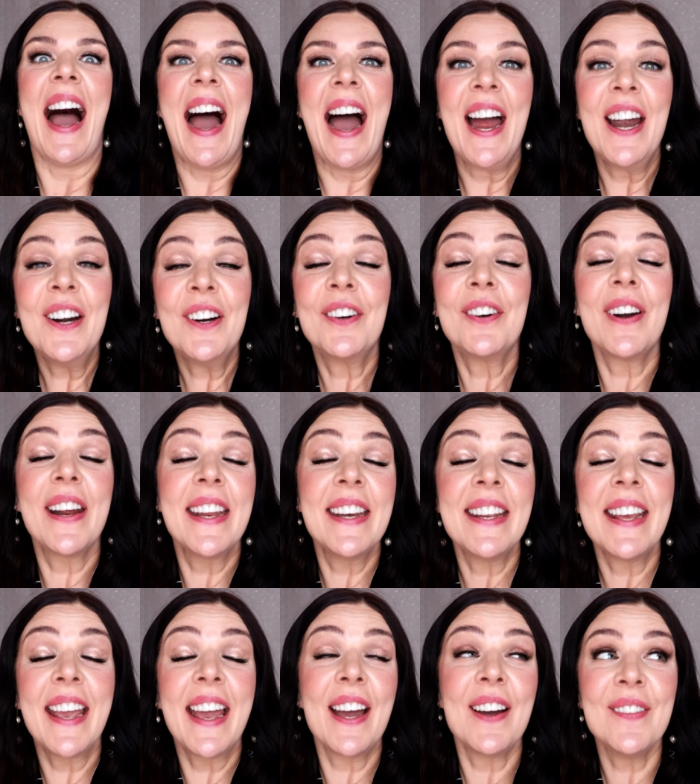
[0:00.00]
i
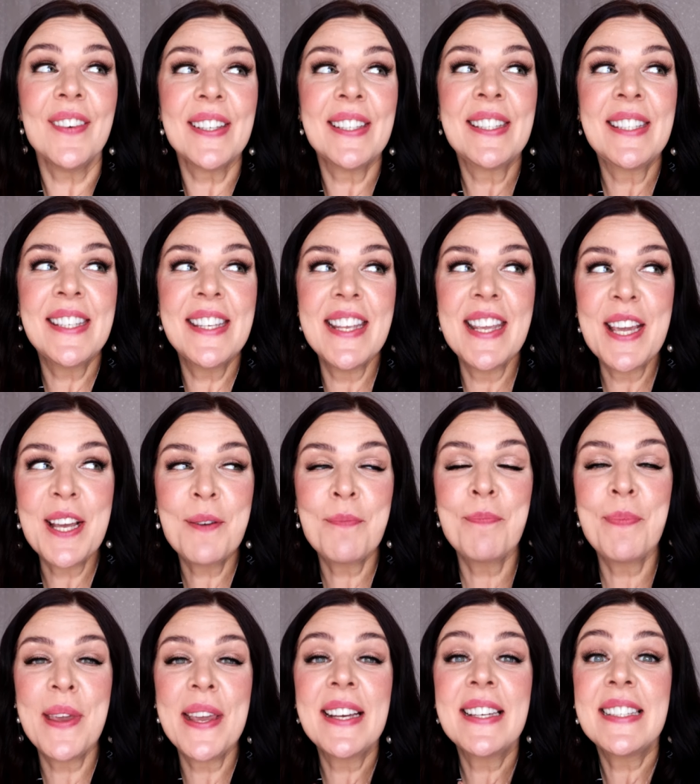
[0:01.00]
already have a
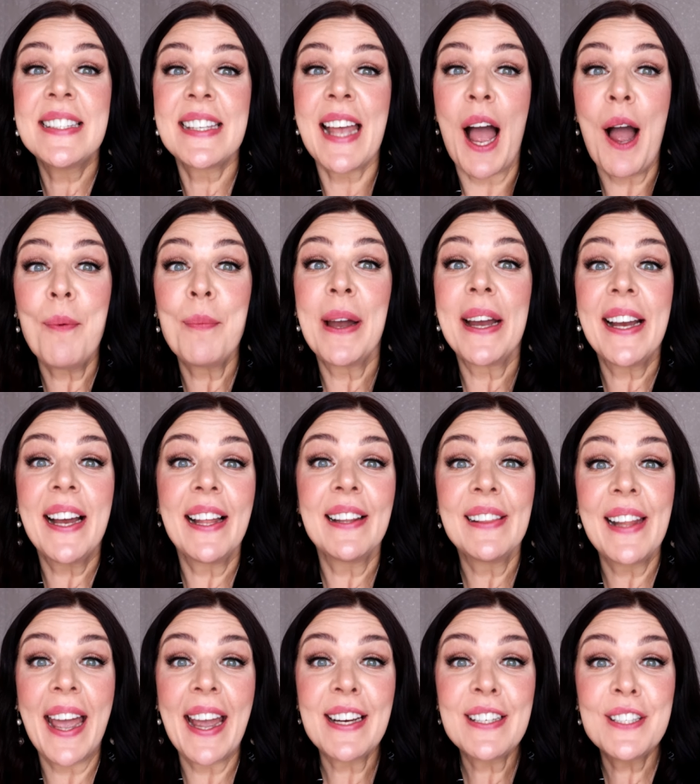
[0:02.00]
sneak peek summer
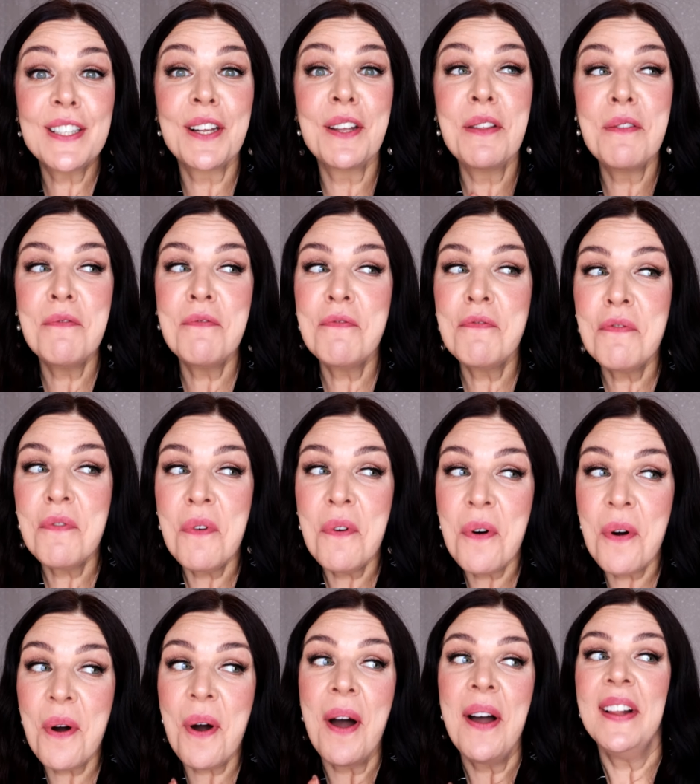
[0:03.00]
collection
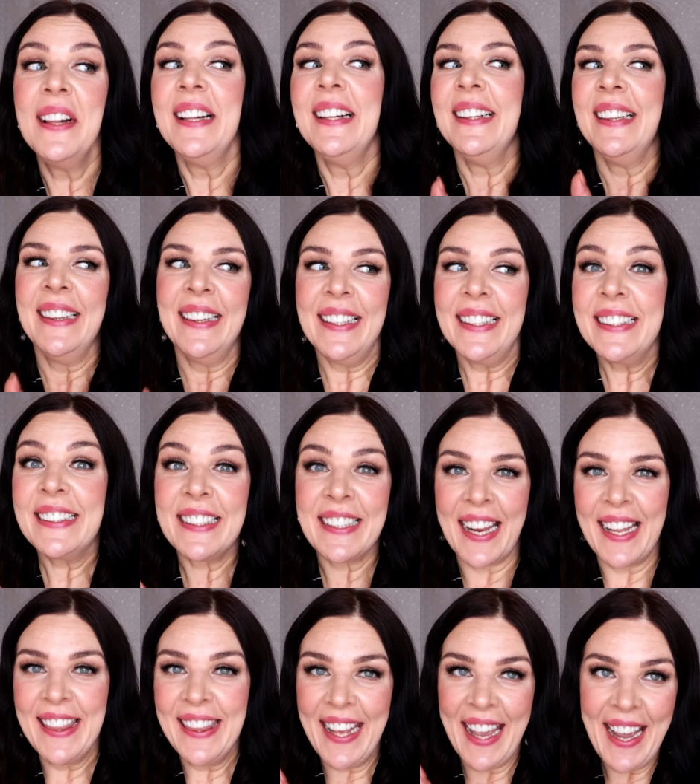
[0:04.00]
for
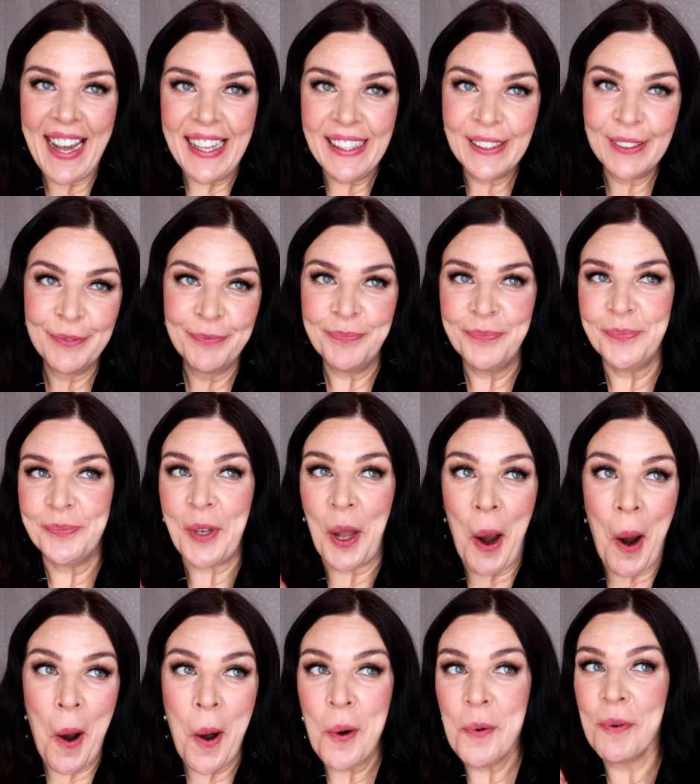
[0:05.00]
chanel
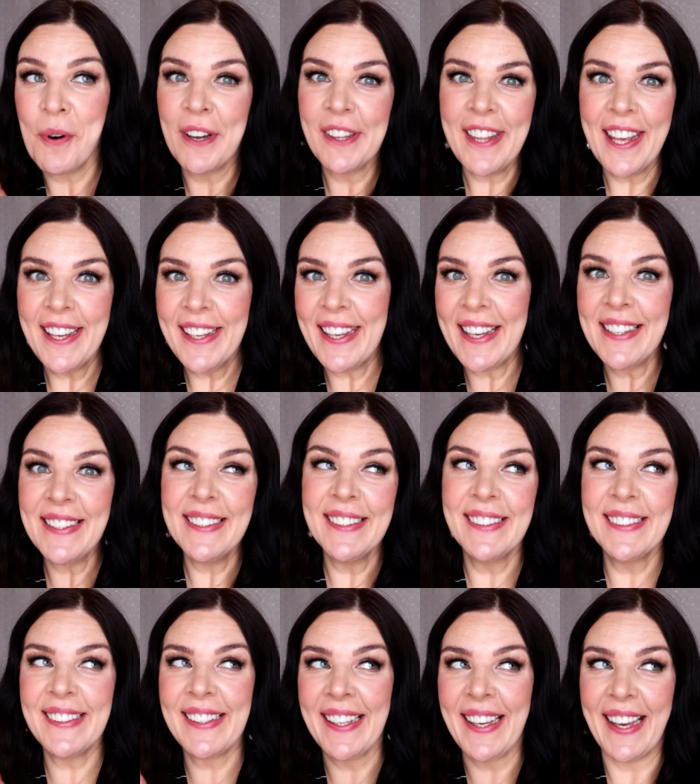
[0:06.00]
oh what i
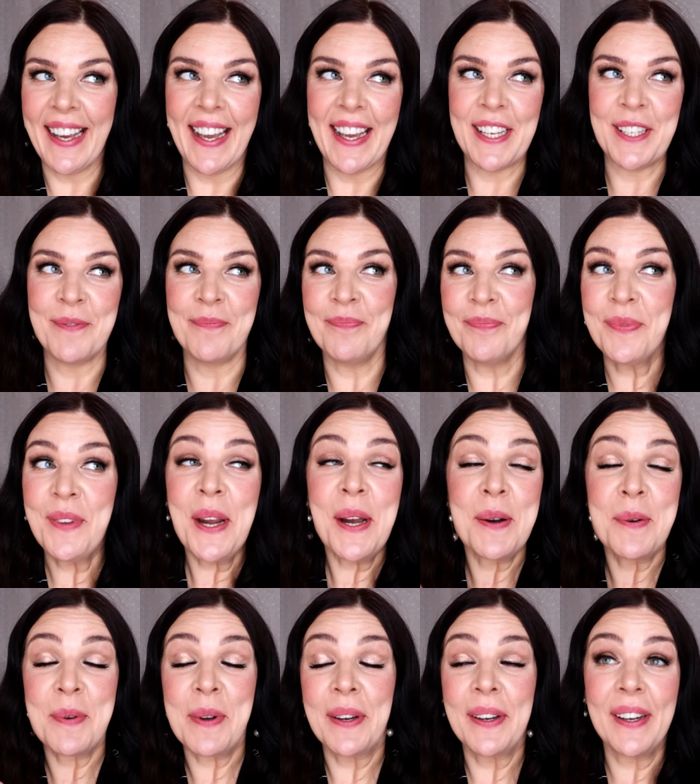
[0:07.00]
can say
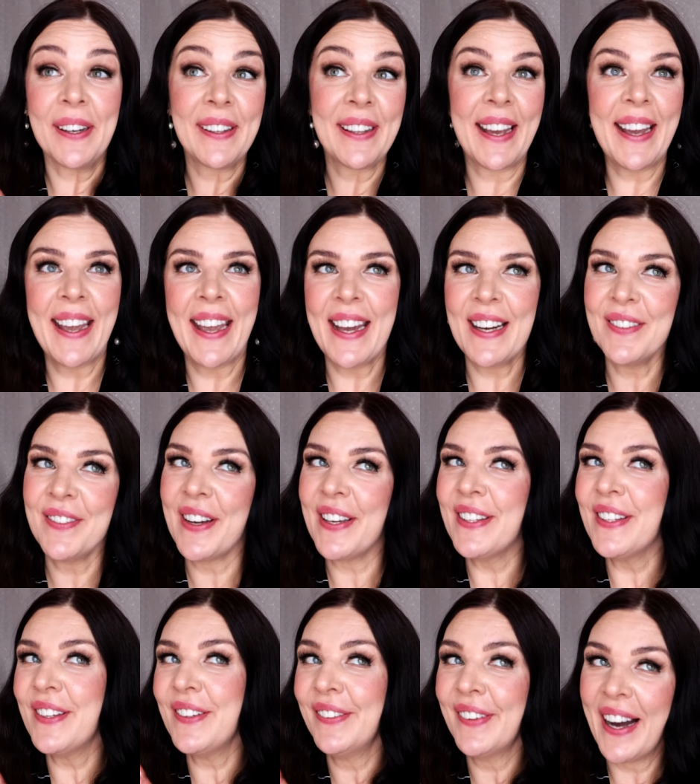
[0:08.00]
we're gonna have a
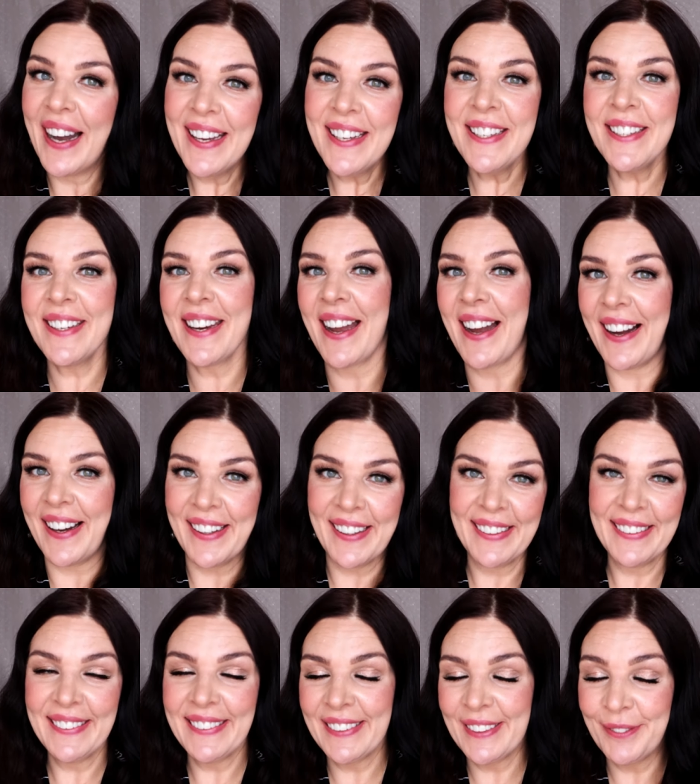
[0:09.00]
new
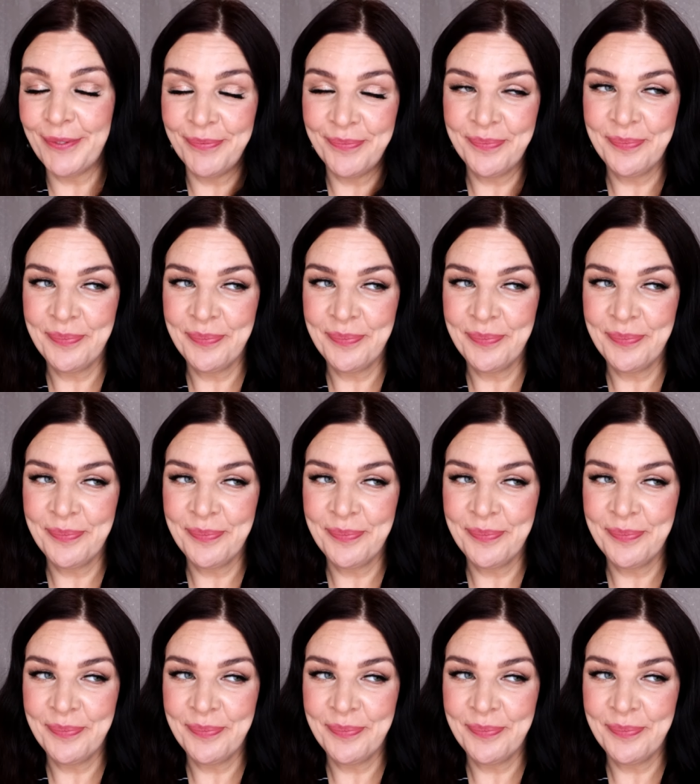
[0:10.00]
eyeshadows